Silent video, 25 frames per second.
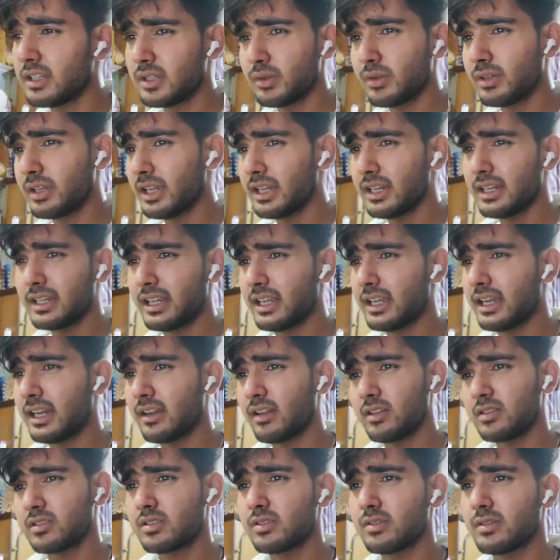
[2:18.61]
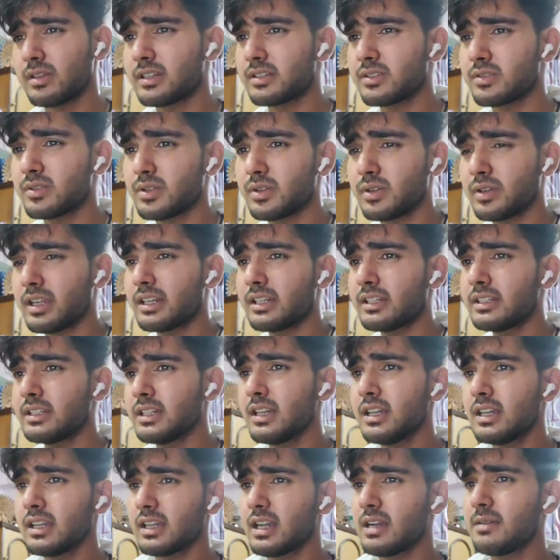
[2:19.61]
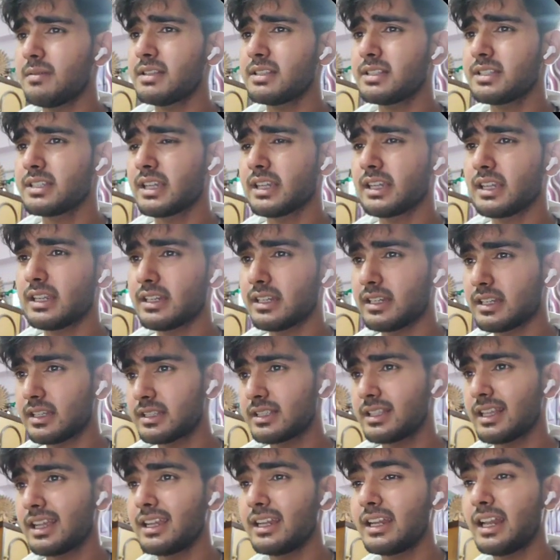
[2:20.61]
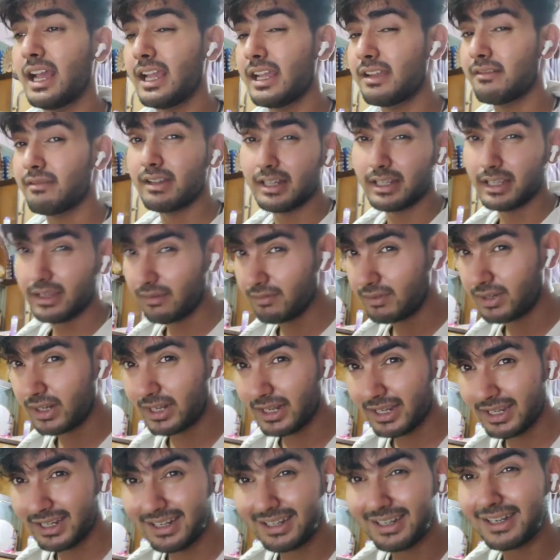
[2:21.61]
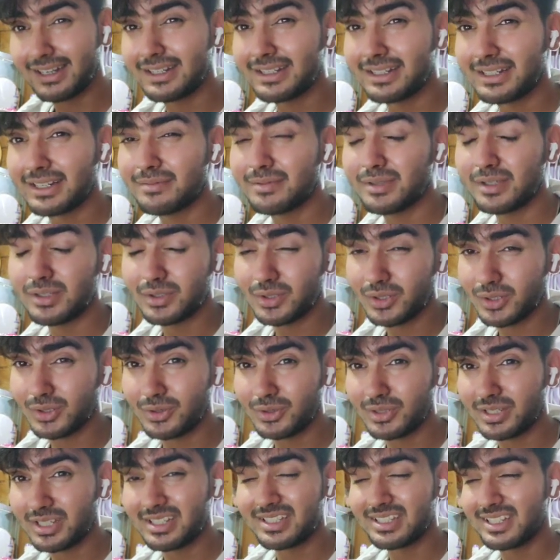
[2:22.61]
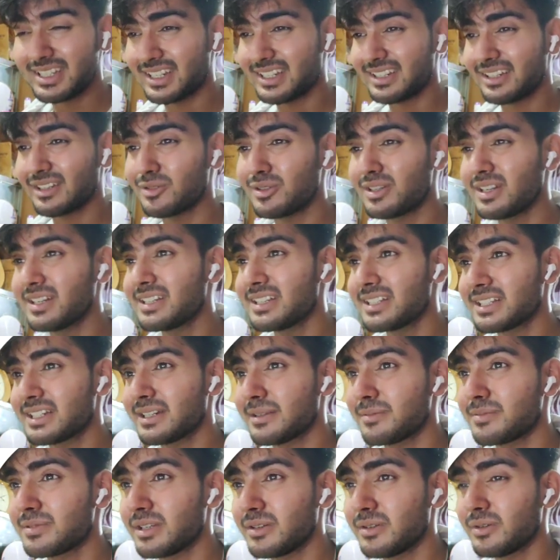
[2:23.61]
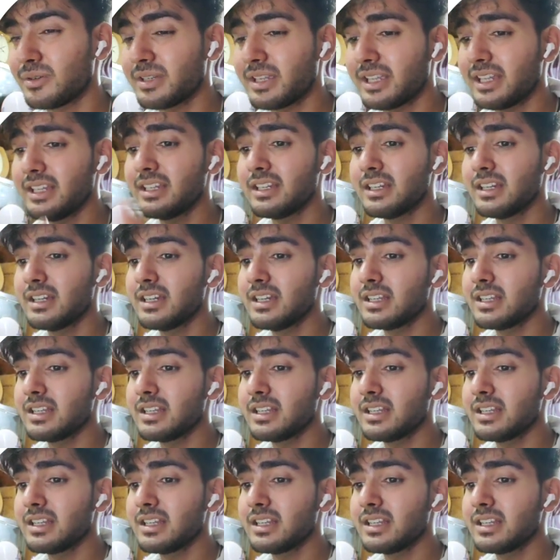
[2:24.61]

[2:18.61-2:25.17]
You can, they are also here. So you can come and check in this site. I will give the link in the description, so you just check out the description. Okay.